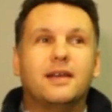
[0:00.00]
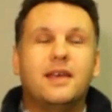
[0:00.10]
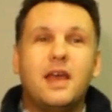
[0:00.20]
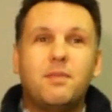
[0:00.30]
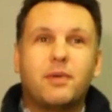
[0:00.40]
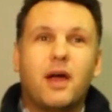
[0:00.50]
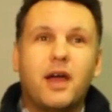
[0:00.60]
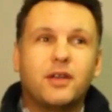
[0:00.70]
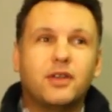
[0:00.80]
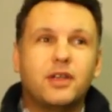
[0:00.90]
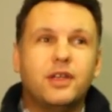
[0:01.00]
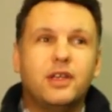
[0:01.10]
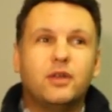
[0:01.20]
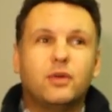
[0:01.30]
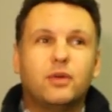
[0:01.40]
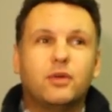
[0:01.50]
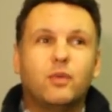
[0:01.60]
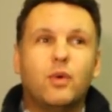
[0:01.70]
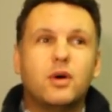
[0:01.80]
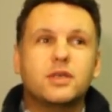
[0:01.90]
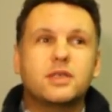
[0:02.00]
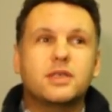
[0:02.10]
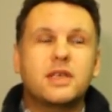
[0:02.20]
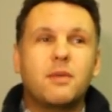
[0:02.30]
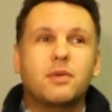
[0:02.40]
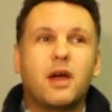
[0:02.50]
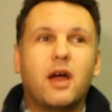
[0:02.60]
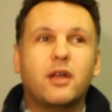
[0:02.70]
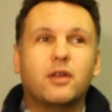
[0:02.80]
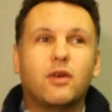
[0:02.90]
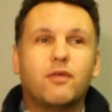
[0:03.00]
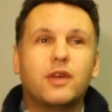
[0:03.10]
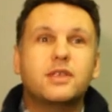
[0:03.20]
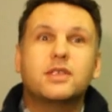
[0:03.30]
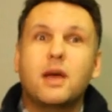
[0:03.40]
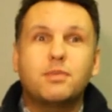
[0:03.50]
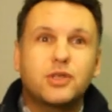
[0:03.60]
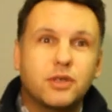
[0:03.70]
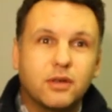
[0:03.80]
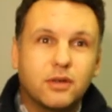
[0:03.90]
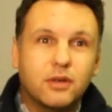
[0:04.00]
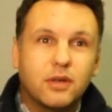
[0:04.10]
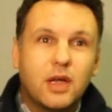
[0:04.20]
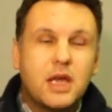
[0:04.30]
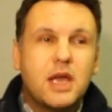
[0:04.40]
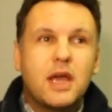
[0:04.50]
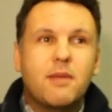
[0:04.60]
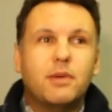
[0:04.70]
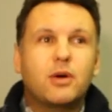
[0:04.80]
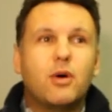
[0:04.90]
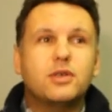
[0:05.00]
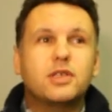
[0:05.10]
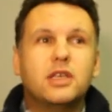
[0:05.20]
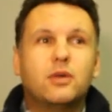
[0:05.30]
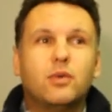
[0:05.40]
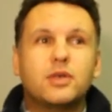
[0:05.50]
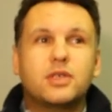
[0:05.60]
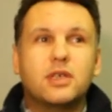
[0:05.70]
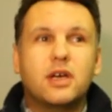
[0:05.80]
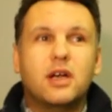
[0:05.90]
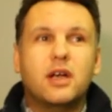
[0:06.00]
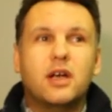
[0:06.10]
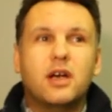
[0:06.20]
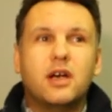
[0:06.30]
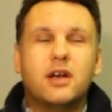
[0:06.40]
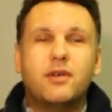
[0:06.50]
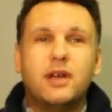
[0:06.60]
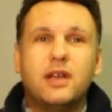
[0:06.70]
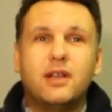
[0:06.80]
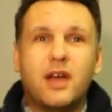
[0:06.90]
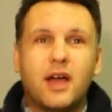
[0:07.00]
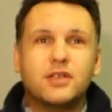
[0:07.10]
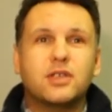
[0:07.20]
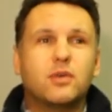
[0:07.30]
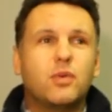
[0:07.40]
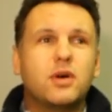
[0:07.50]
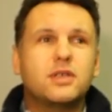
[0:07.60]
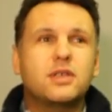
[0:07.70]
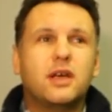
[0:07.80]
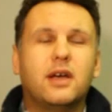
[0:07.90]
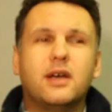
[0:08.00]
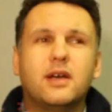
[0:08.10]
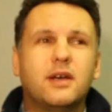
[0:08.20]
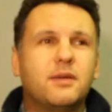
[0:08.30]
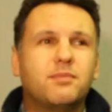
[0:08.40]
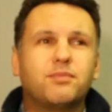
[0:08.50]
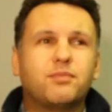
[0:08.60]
gay pride, it was some kind of exception, because it was really nice. It was a